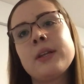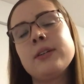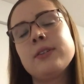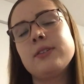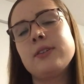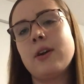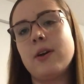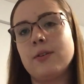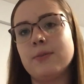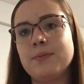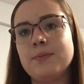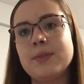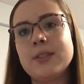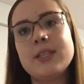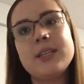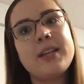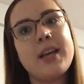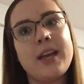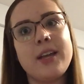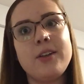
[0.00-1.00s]
So,
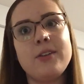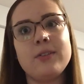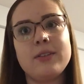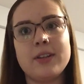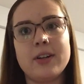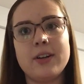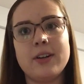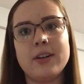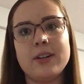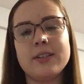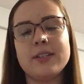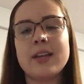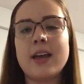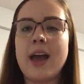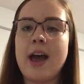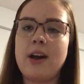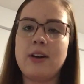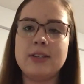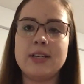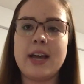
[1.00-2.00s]
today you learned
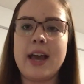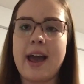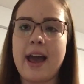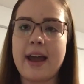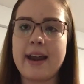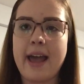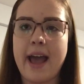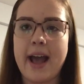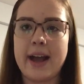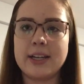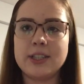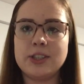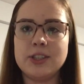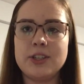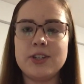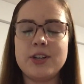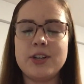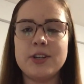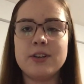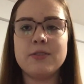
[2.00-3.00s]
how to add action
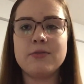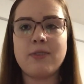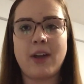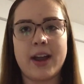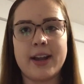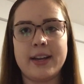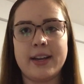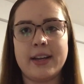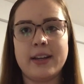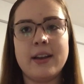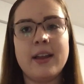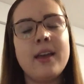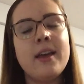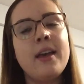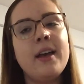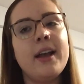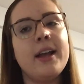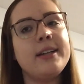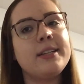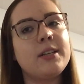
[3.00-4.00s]
to your writing
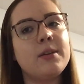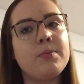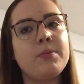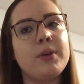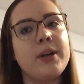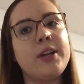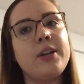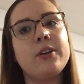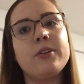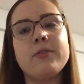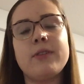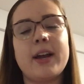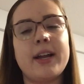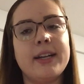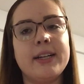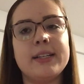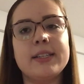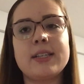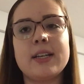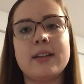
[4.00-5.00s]
and to bring your
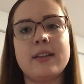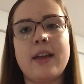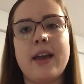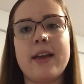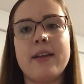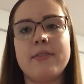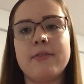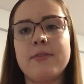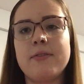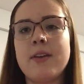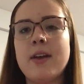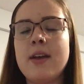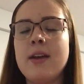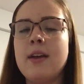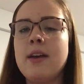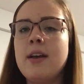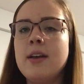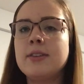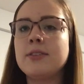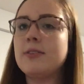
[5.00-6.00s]
writing to life.
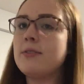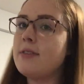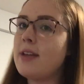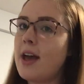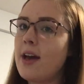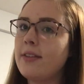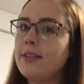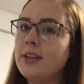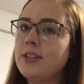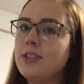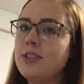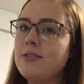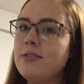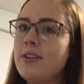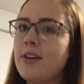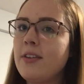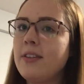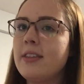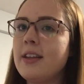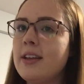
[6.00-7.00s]
So now that you
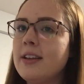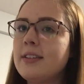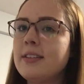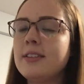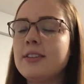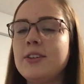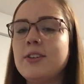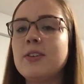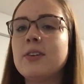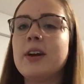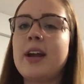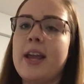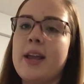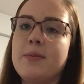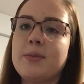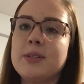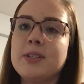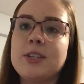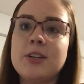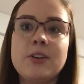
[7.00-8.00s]
know this, you are
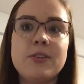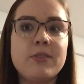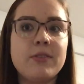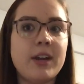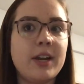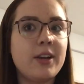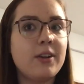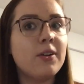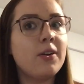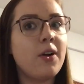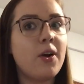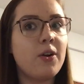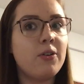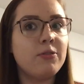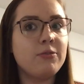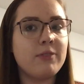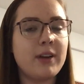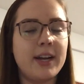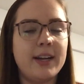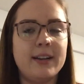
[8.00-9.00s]
able to create your
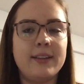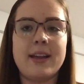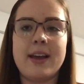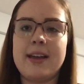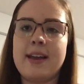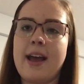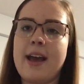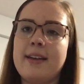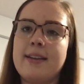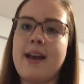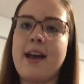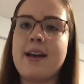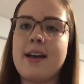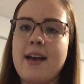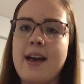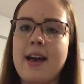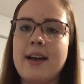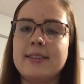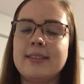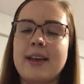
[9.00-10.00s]
own writing that
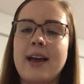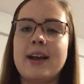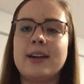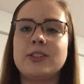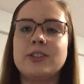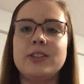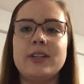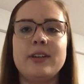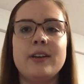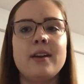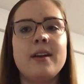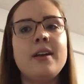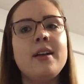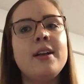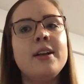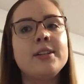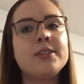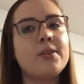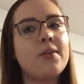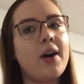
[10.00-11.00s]
has action.
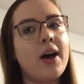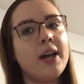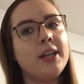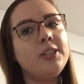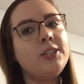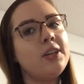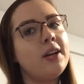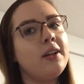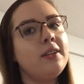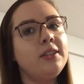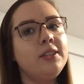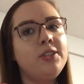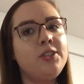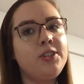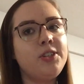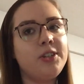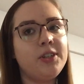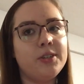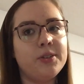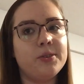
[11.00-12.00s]
So I challenge
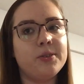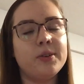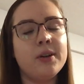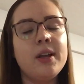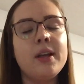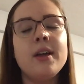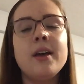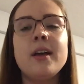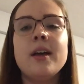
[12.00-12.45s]
you